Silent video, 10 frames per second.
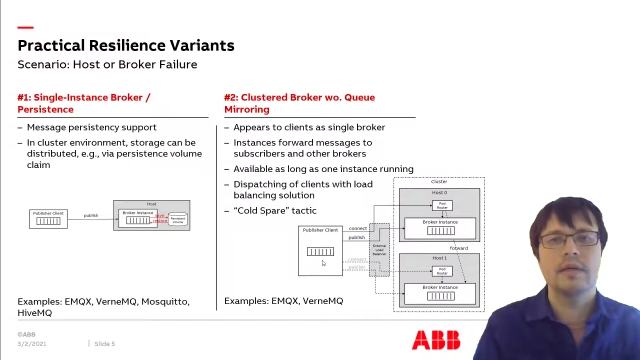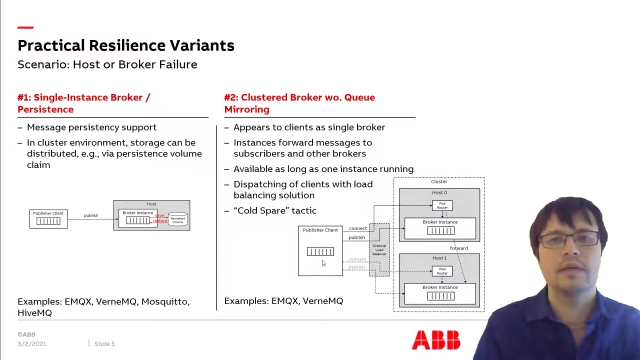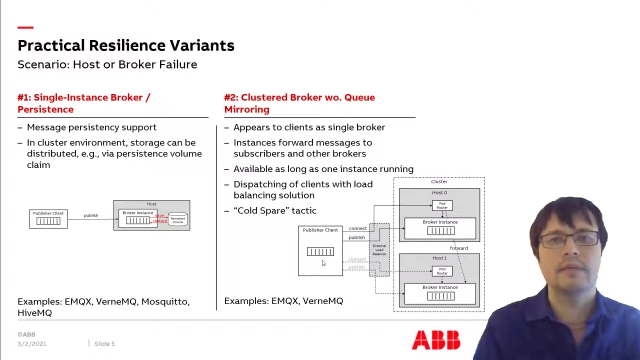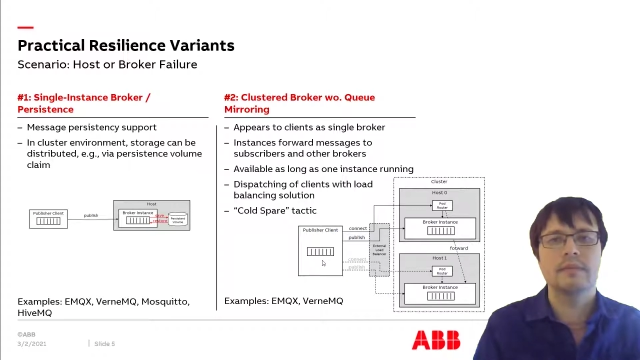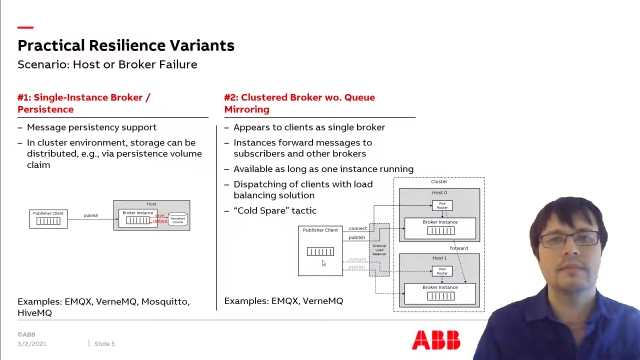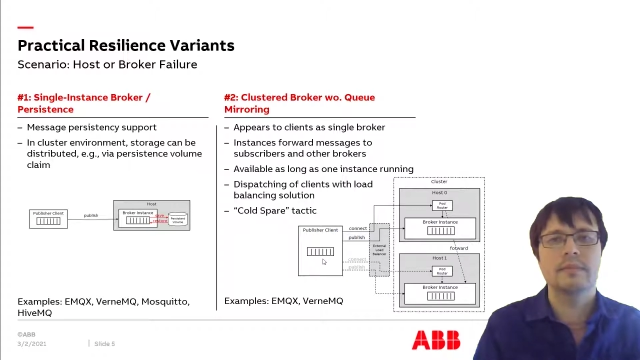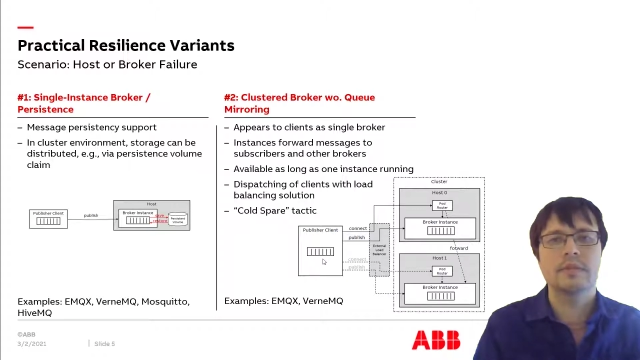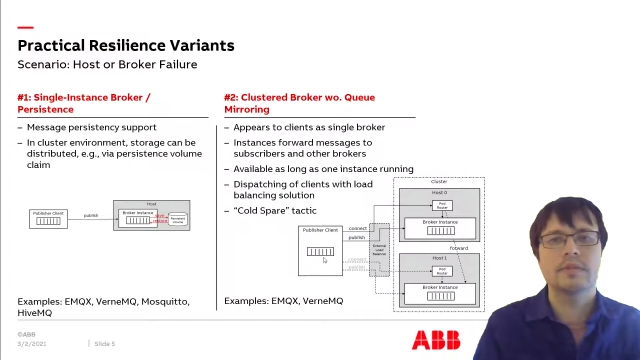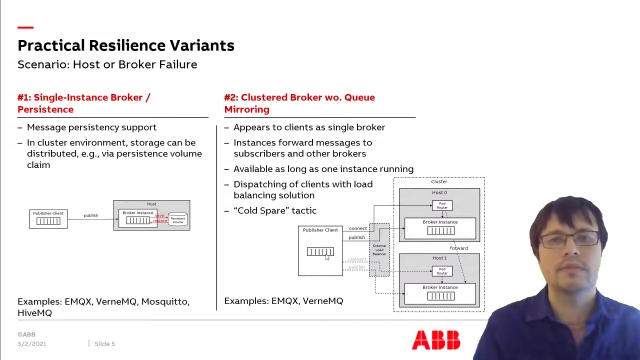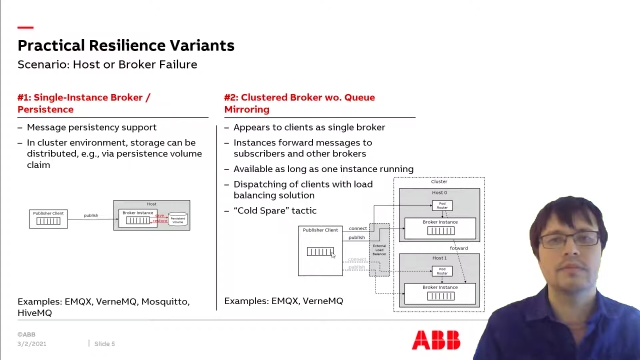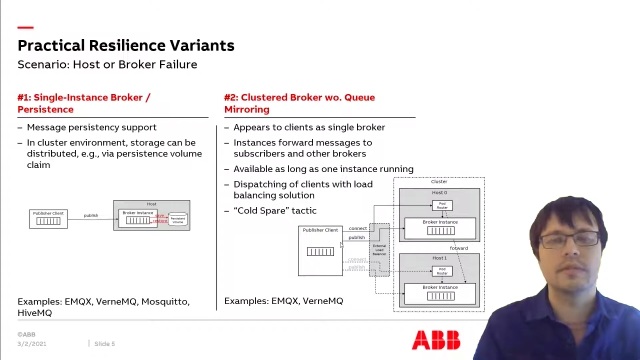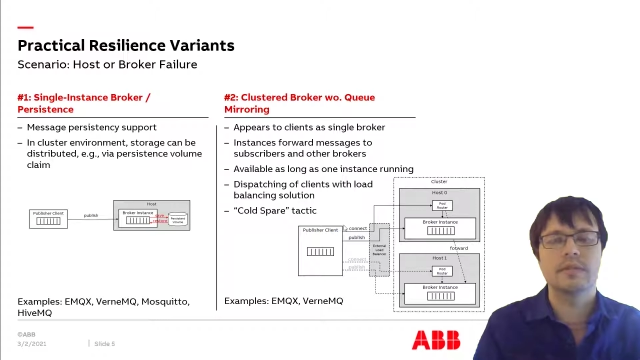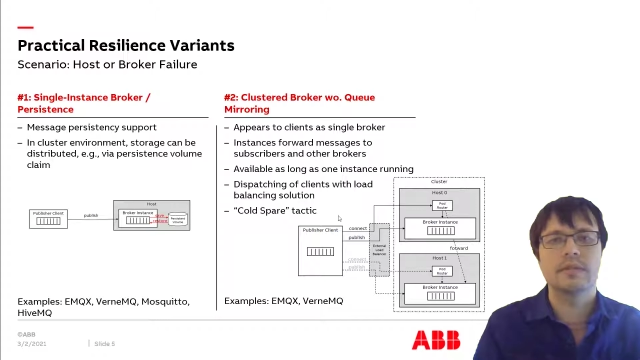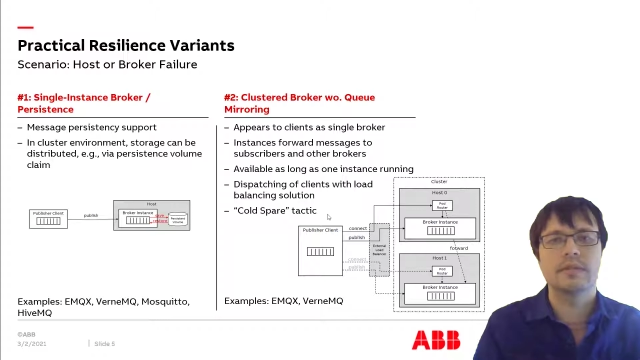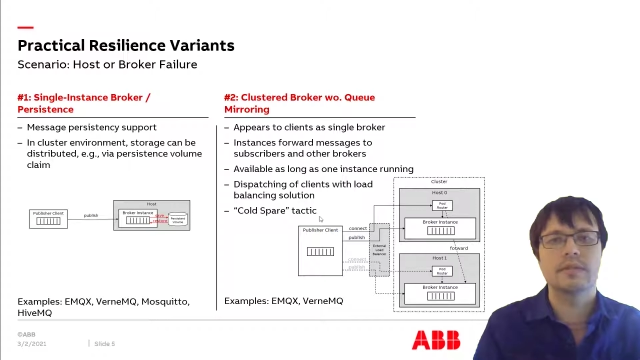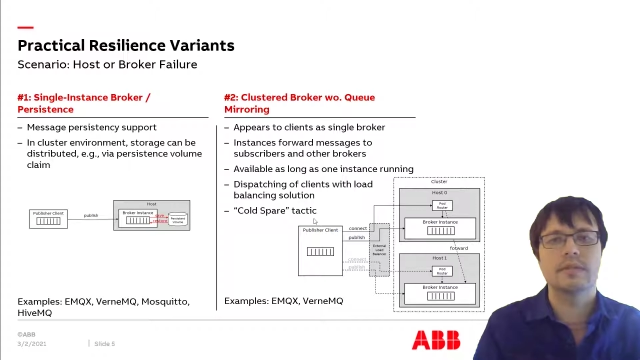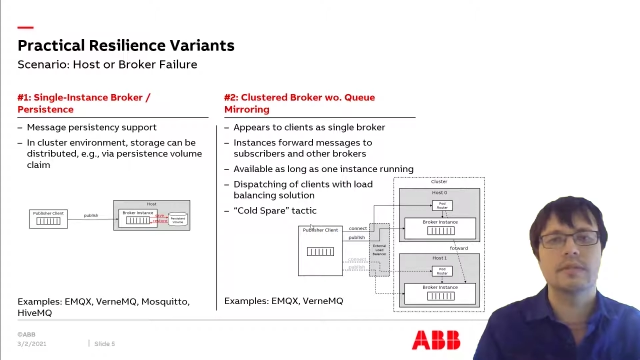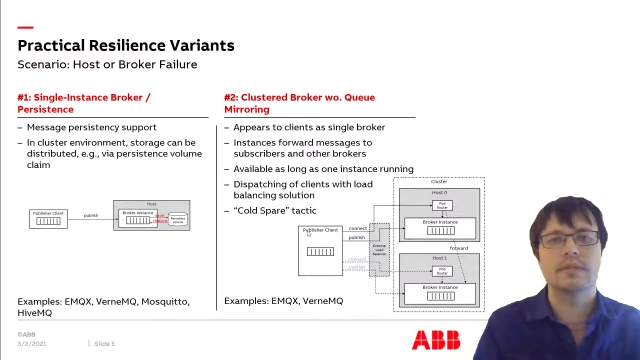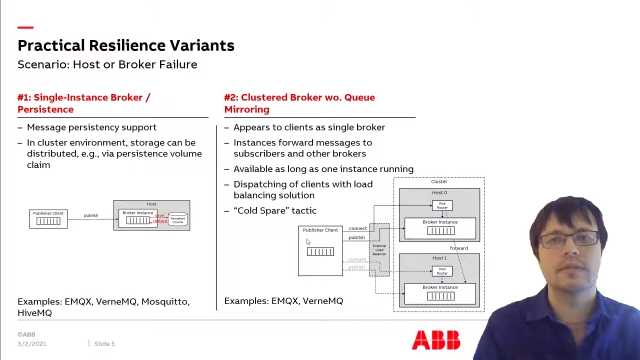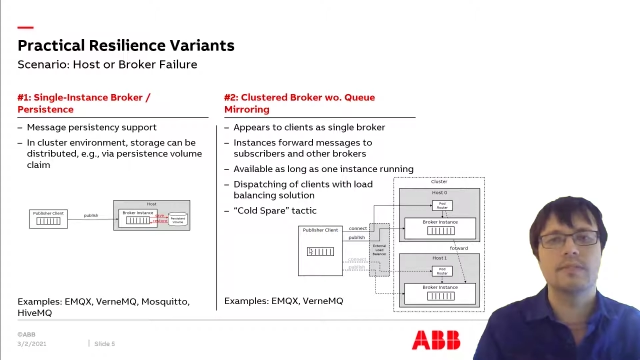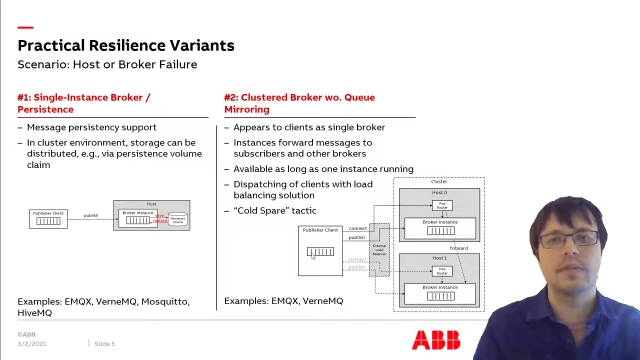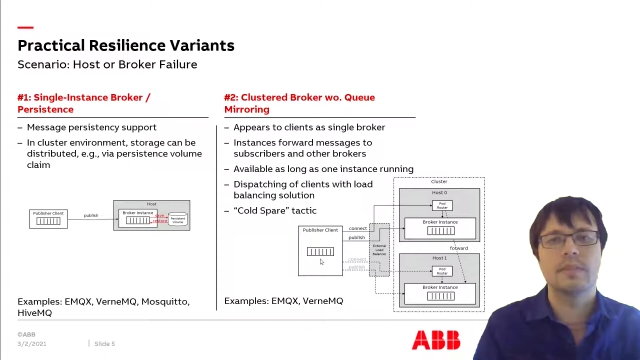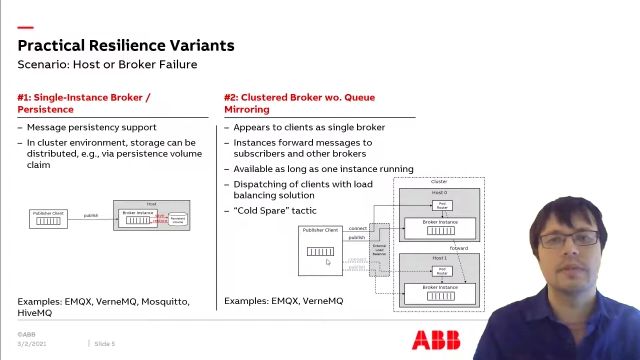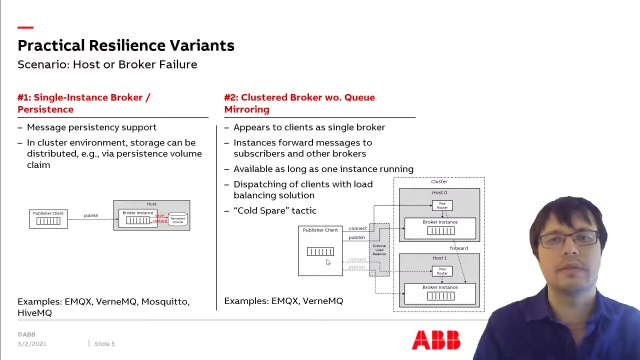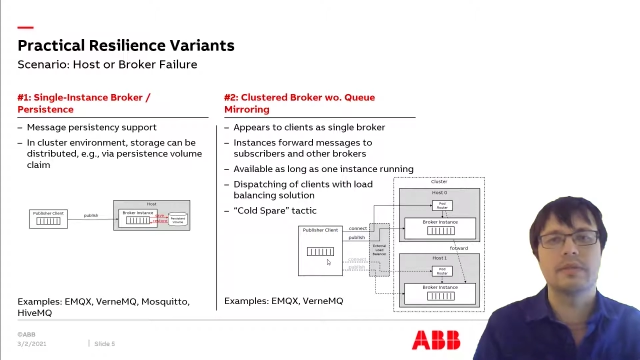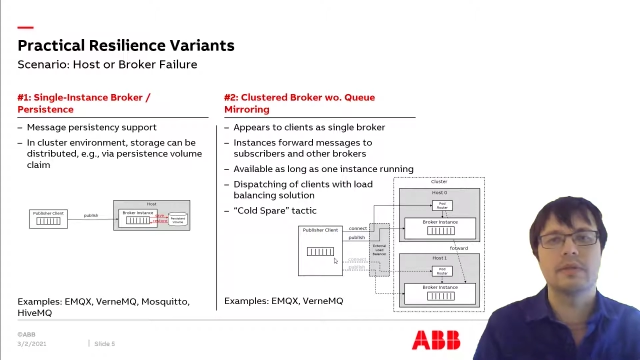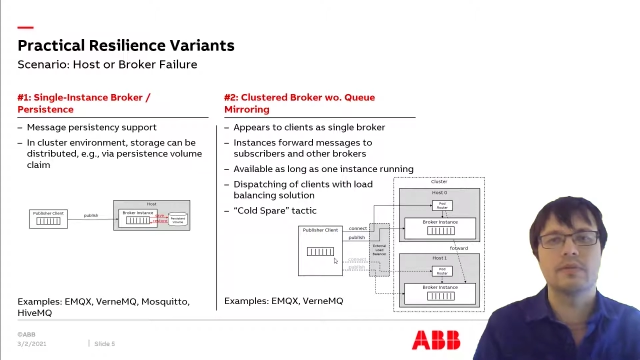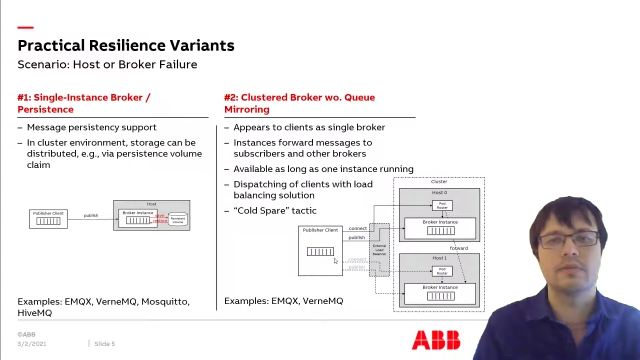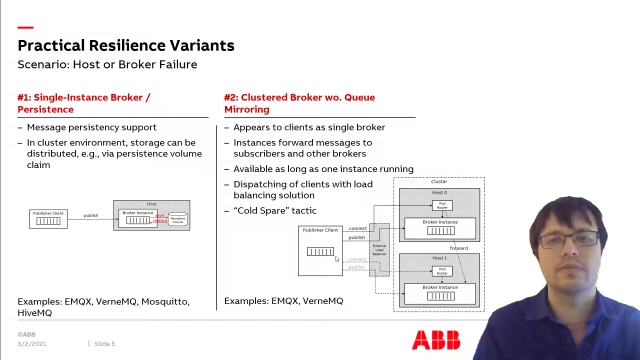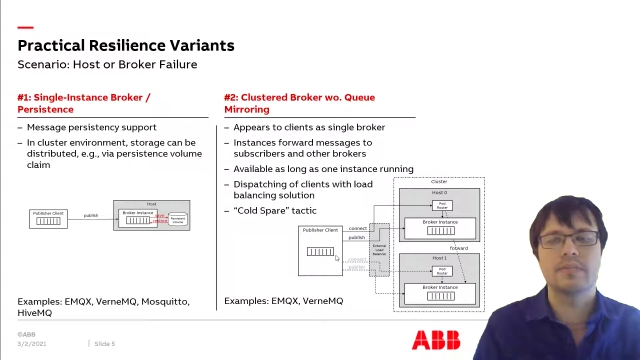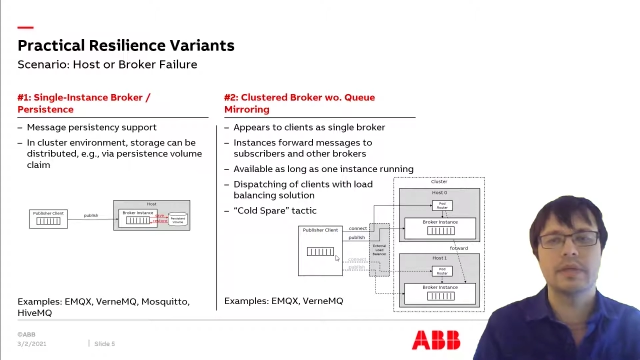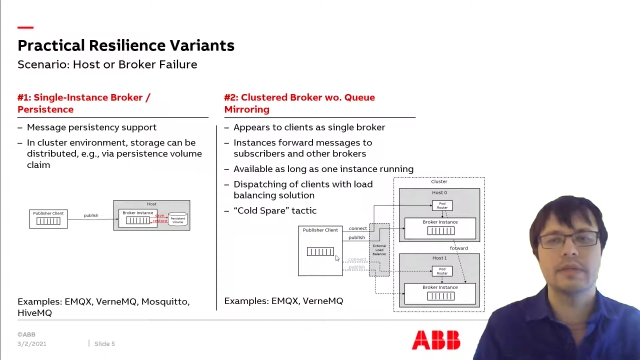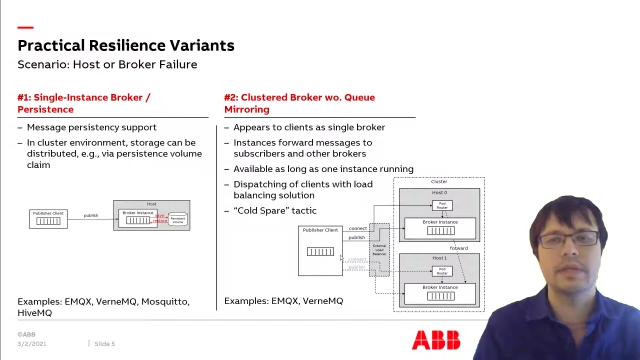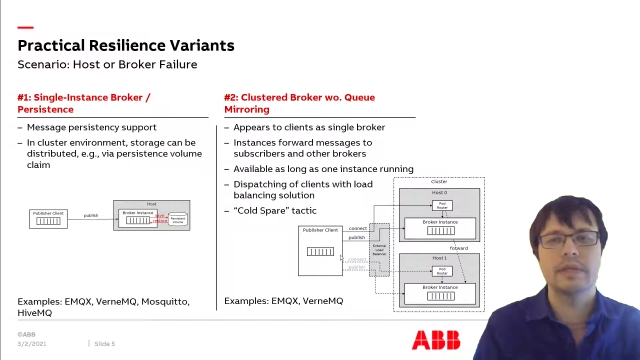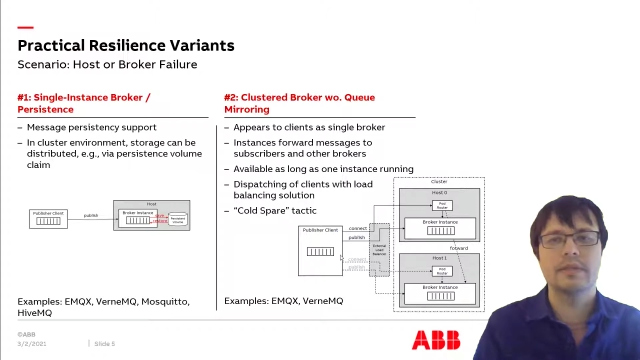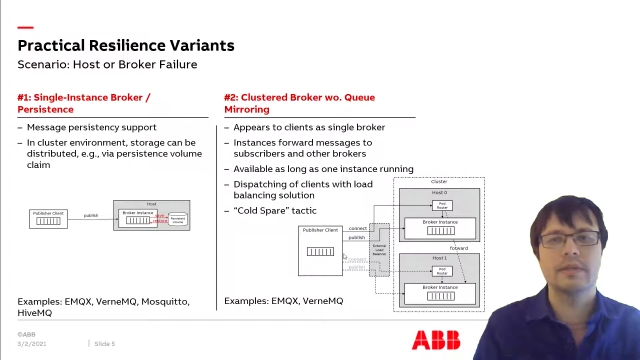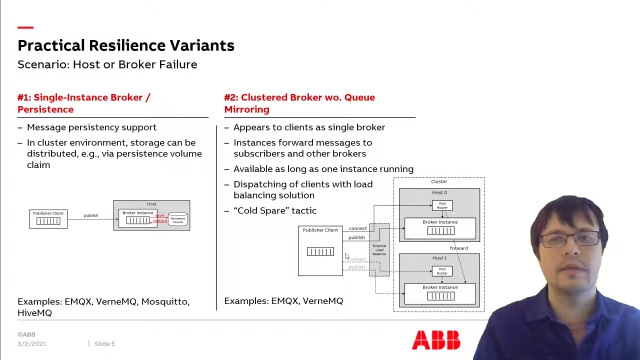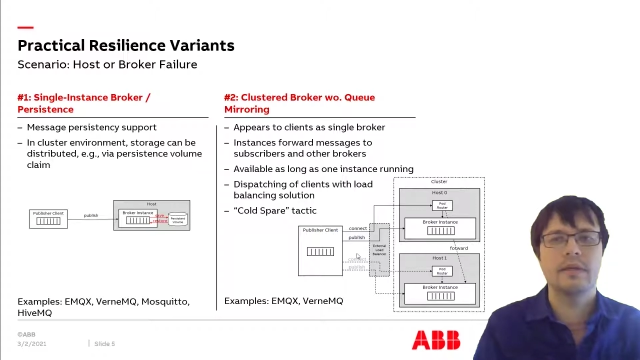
So this is implementing a cold spare tactic.